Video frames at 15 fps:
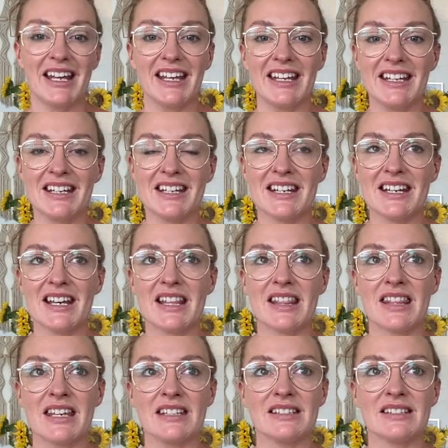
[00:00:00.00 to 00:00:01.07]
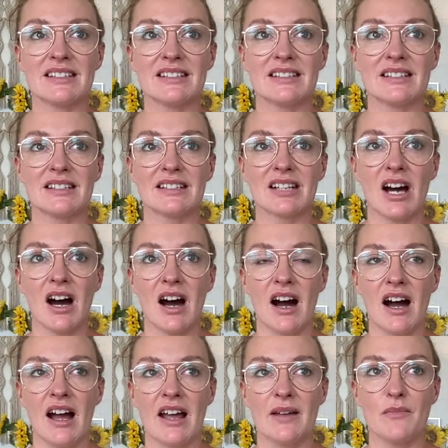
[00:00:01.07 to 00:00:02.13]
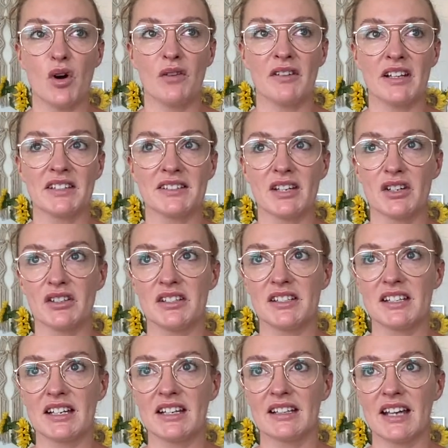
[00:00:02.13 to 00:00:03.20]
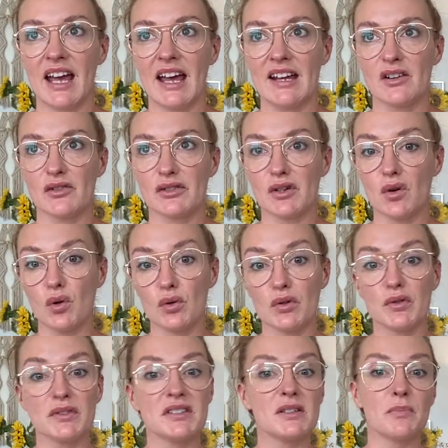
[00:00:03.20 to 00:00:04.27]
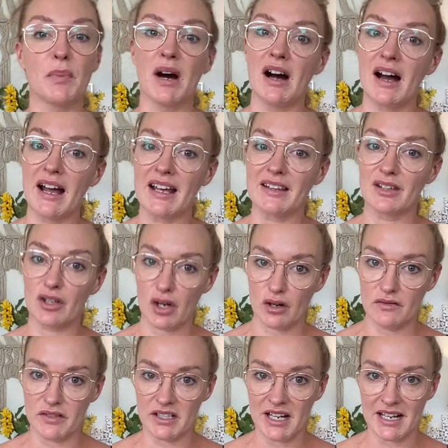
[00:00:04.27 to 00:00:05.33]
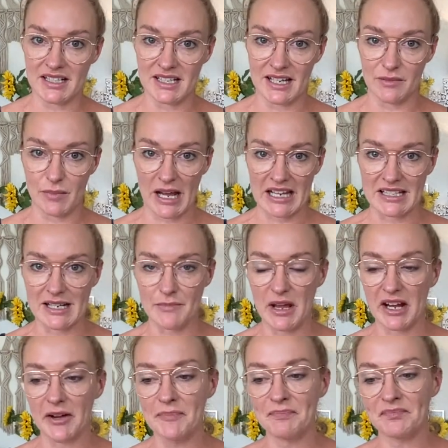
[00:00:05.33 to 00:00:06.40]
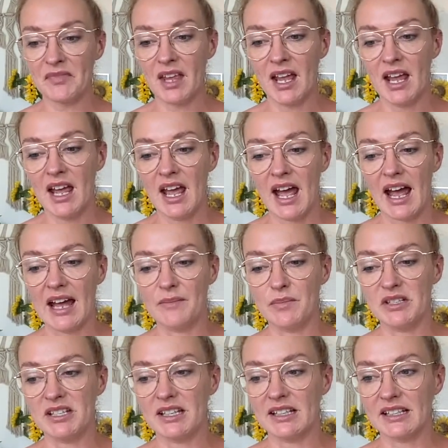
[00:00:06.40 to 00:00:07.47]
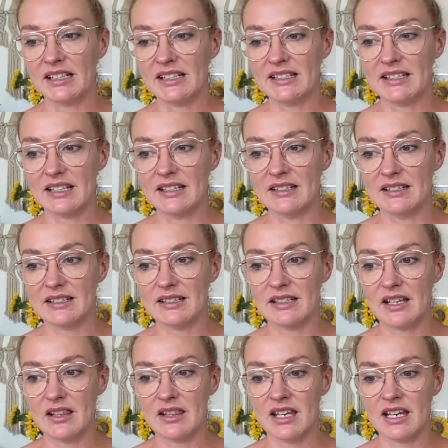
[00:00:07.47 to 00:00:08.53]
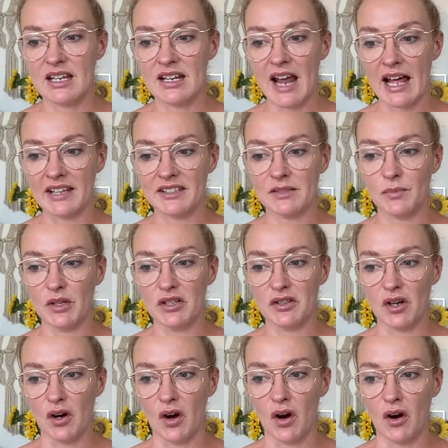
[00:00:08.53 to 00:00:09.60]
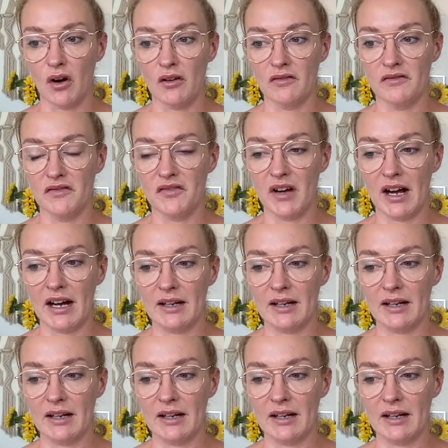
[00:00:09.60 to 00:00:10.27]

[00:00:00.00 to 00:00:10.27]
in this time of uncertainty and chaos caused by the COVID-19 pandemic? And particularly since the announcement of